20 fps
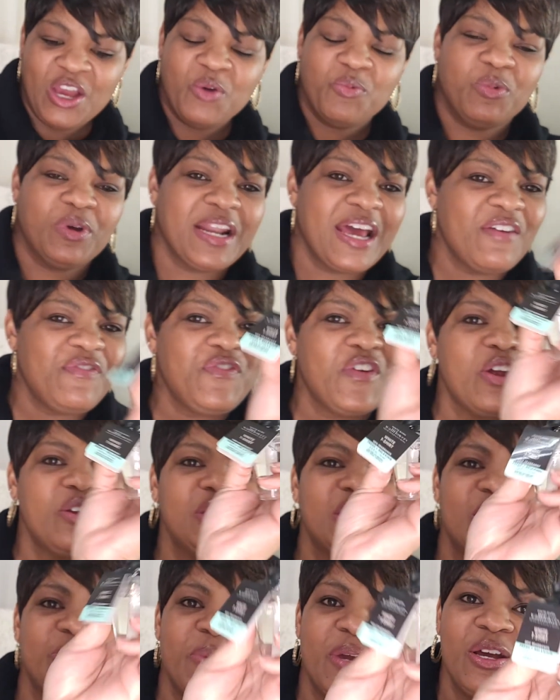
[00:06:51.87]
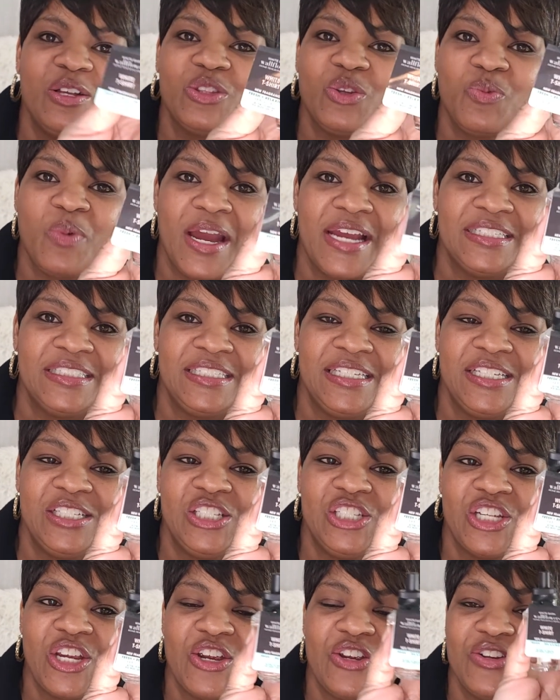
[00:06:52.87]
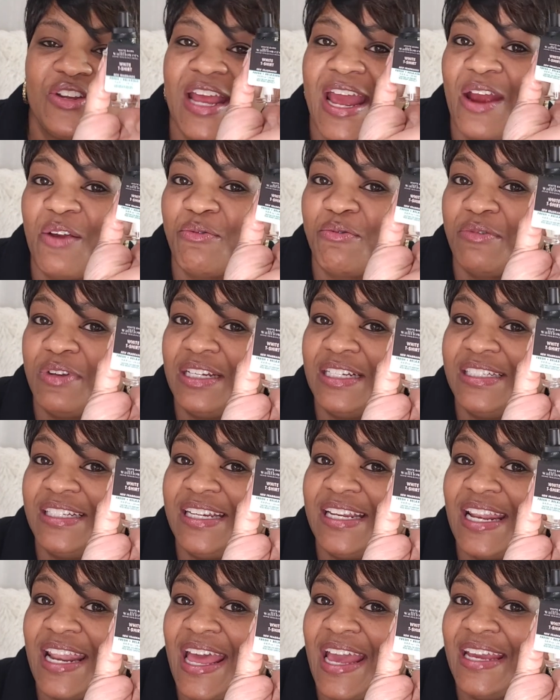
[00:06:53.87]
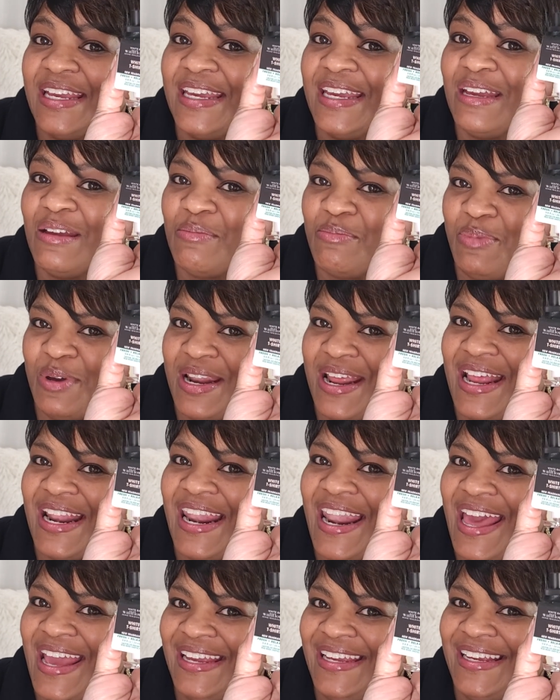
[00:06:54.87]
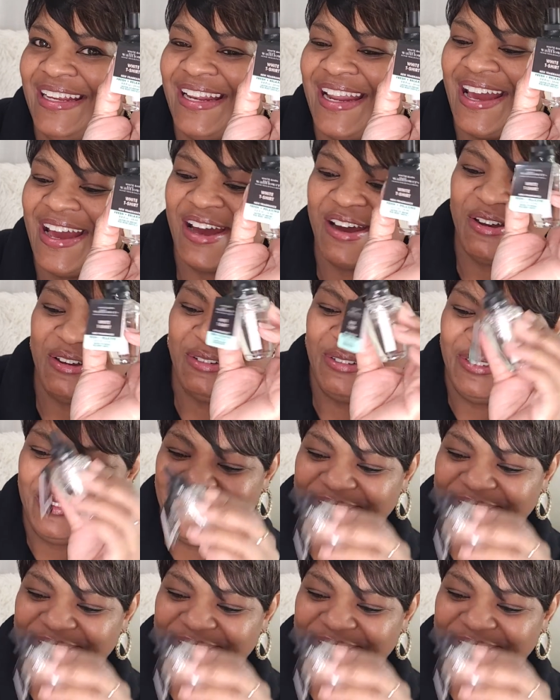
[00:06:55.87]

When I first smelled the white t-shirt, I really didn't like it, but I like it now.